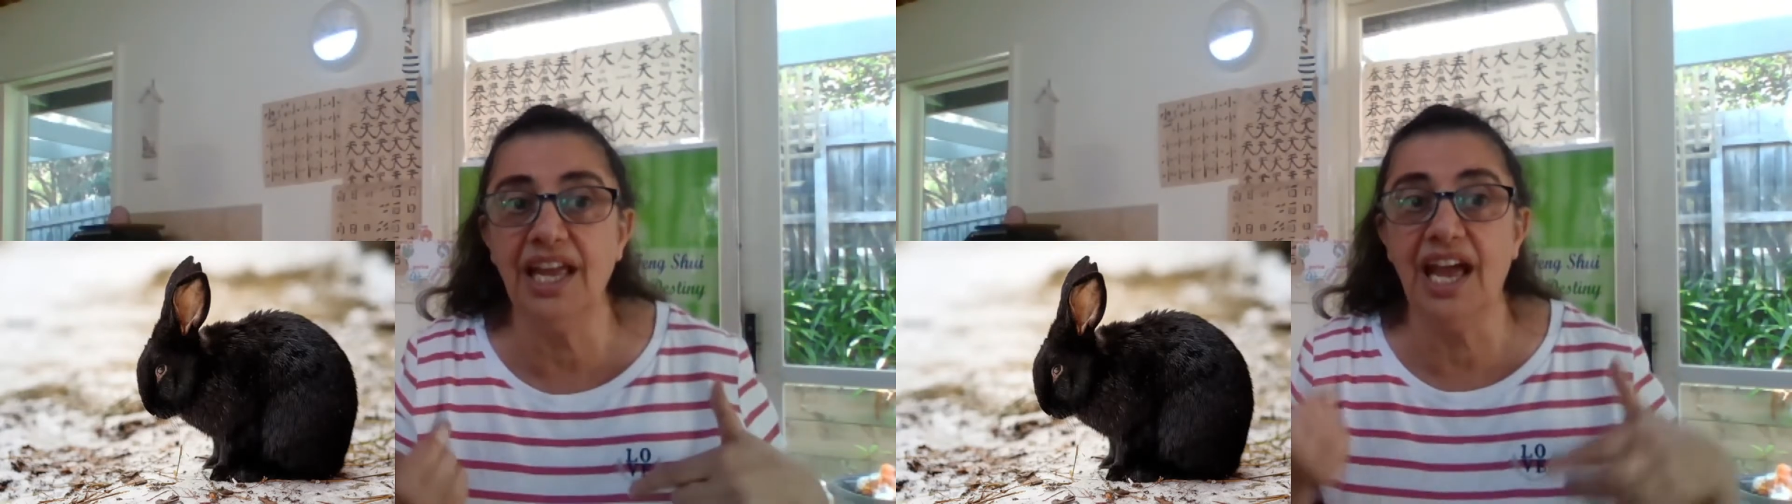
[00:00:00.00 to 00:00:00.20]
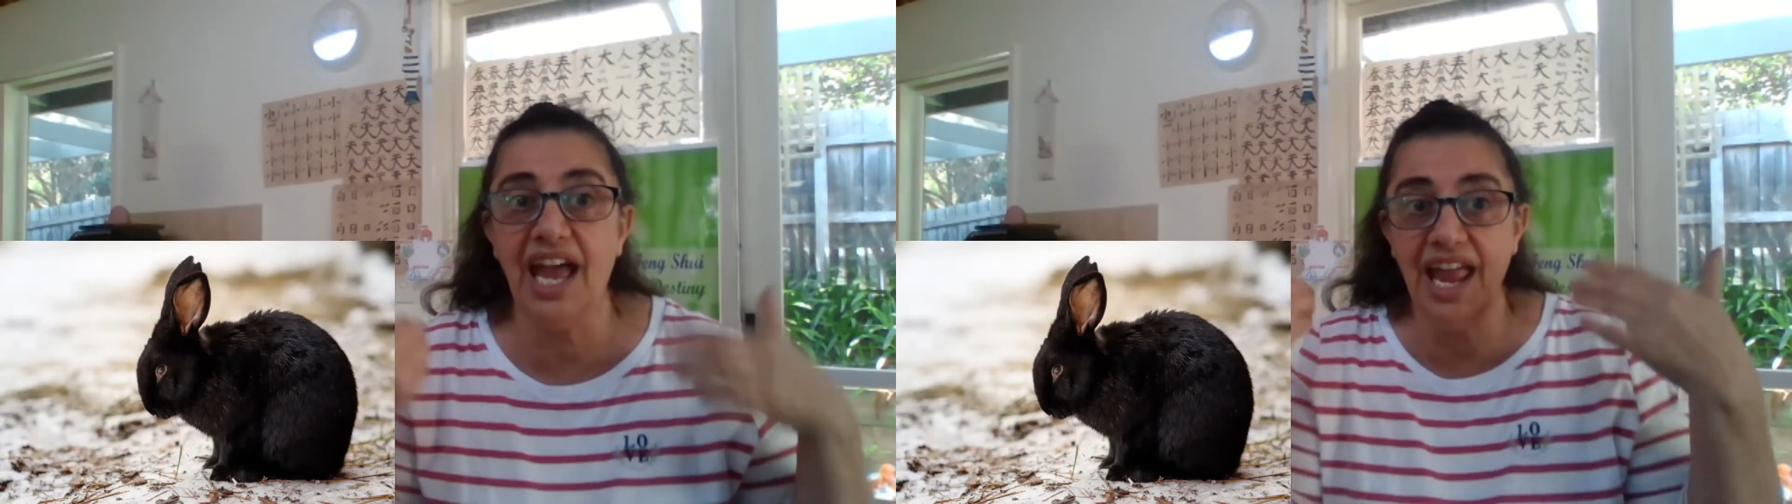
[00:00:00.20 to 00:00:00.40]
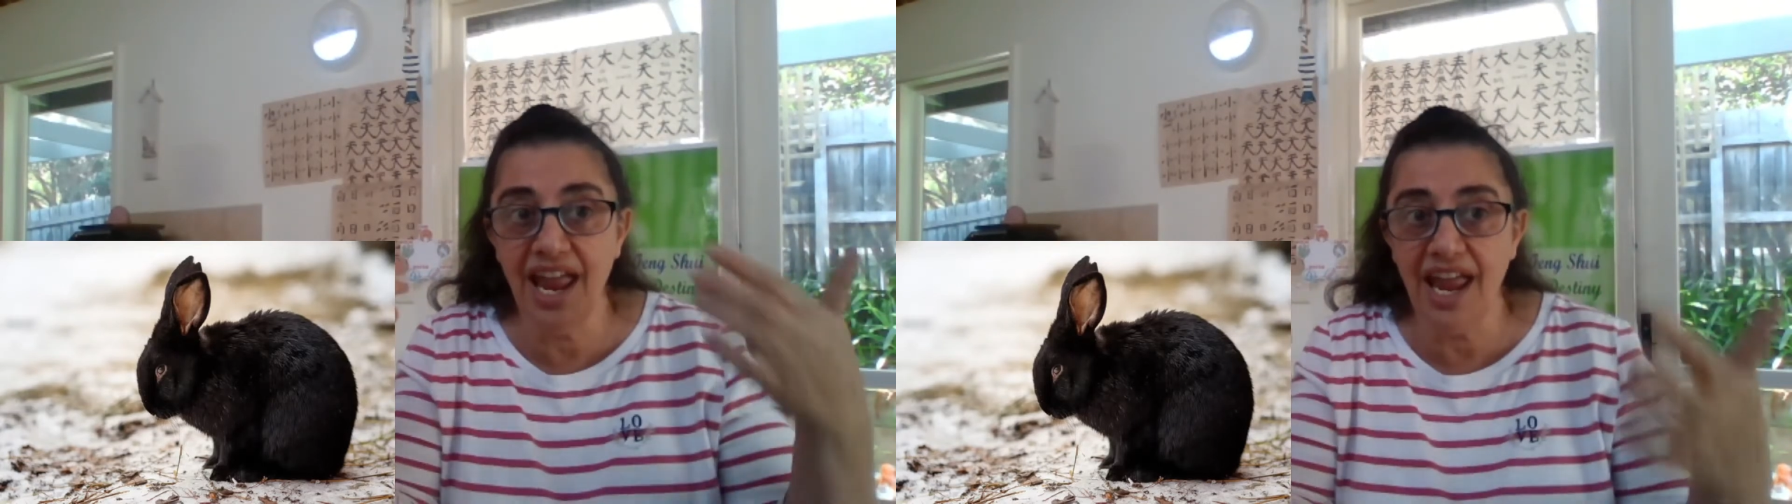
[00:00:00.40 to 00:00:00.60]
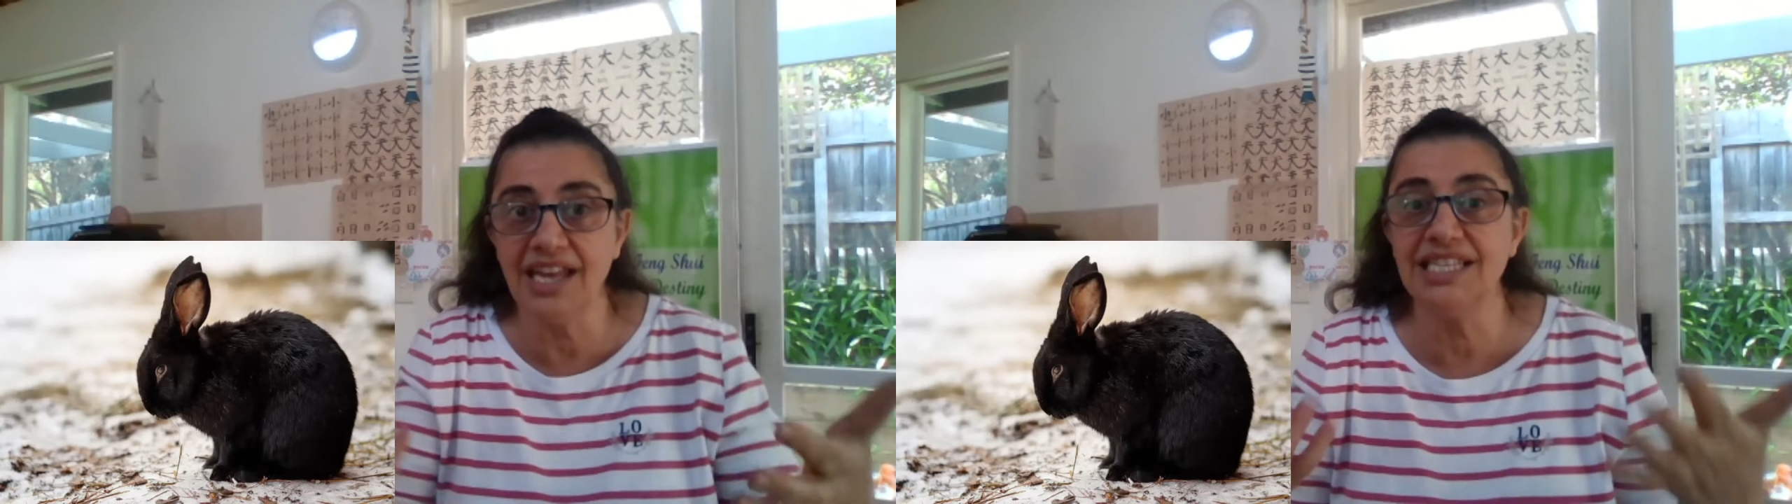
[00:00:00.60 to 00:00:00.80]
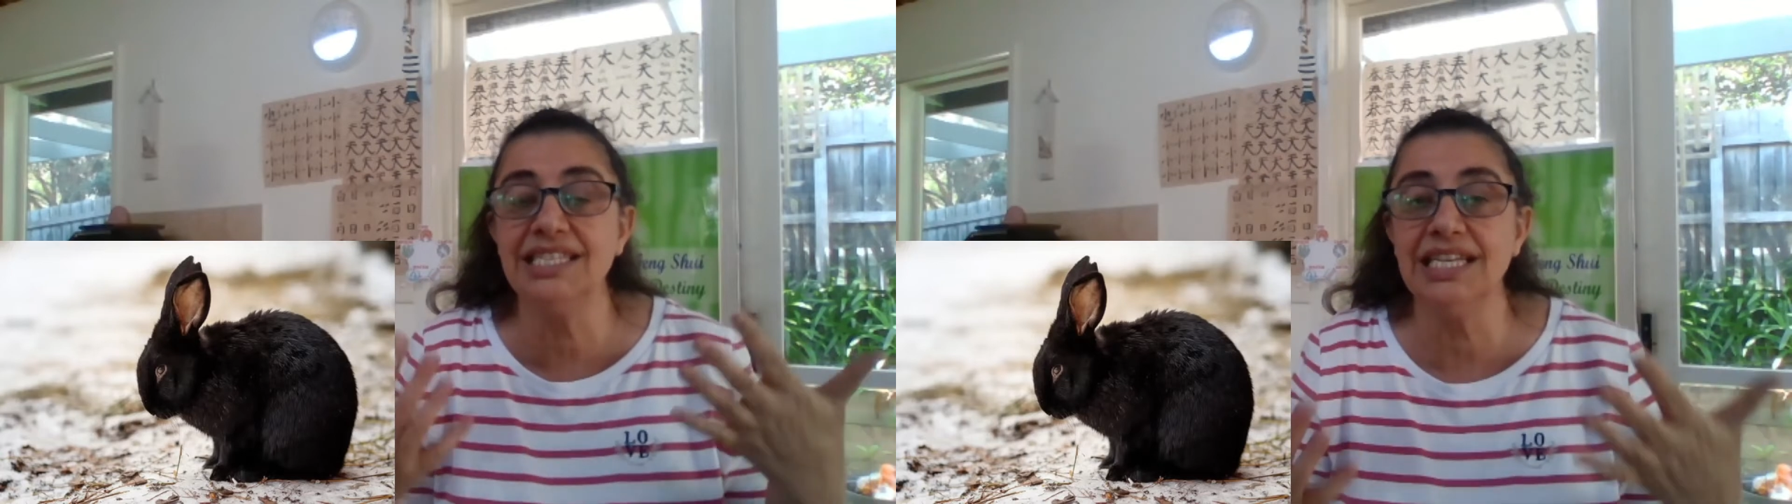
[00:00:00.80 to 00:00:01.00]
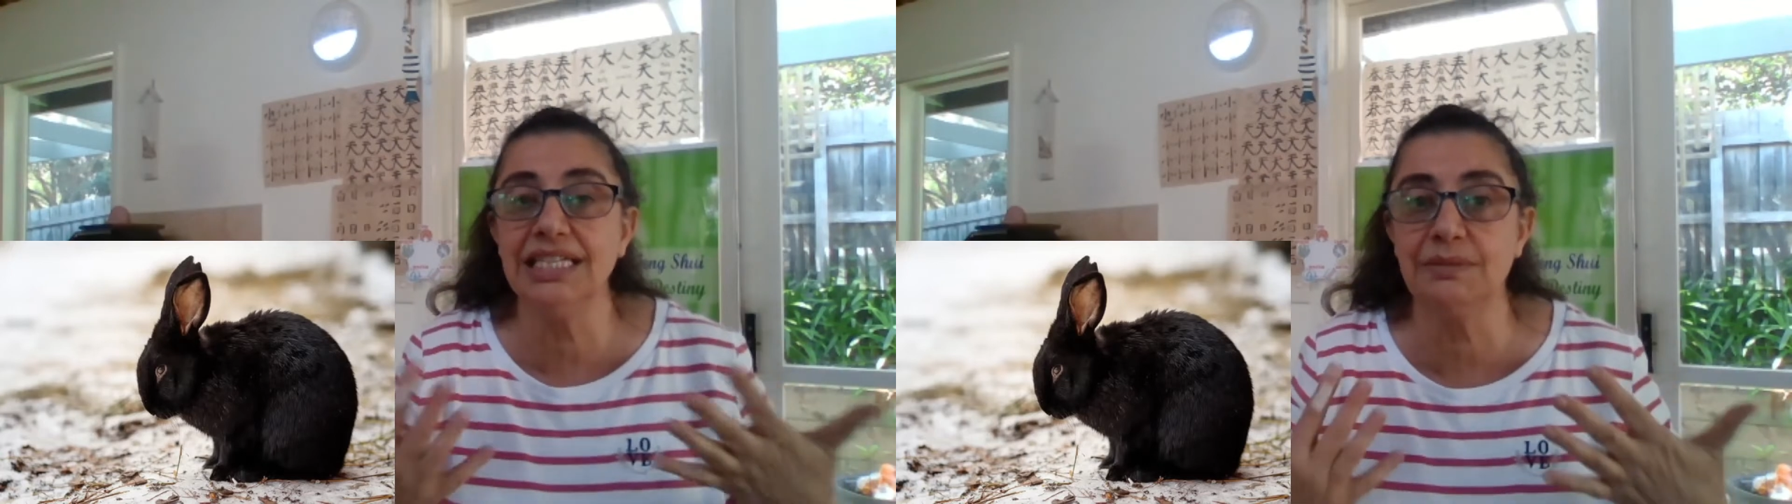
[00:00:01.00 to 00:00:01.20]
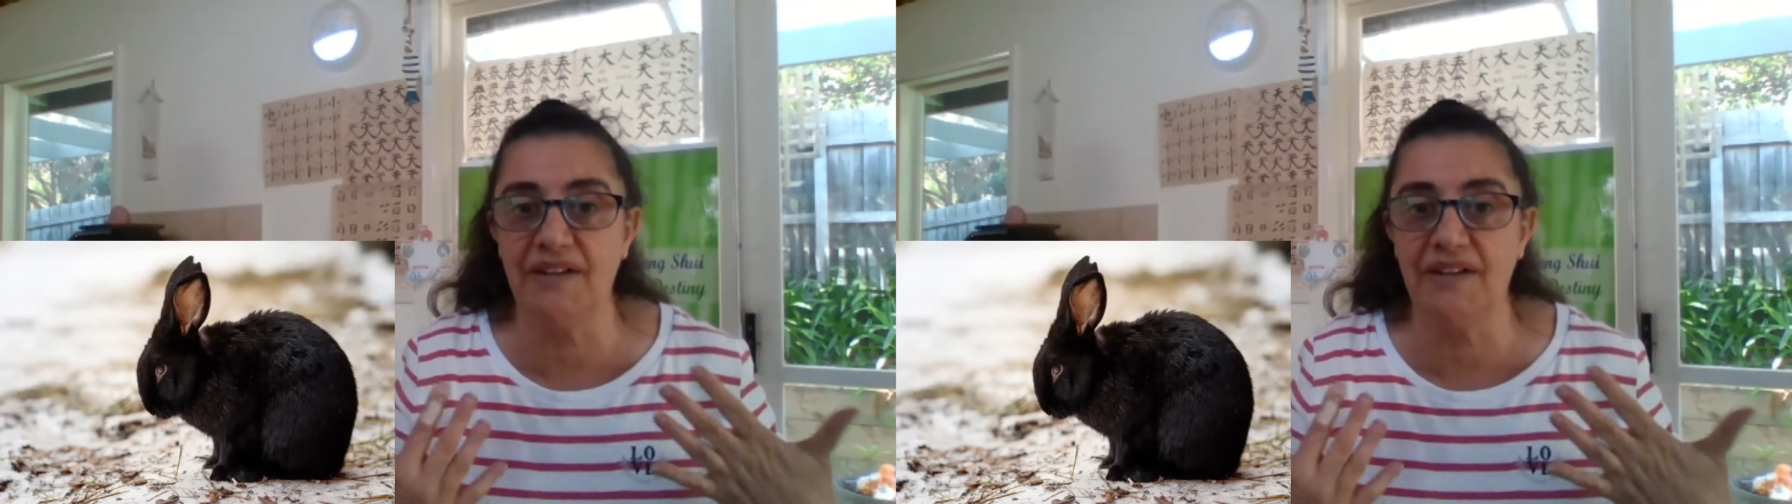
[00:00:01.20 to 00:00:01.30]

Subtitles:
ahead 6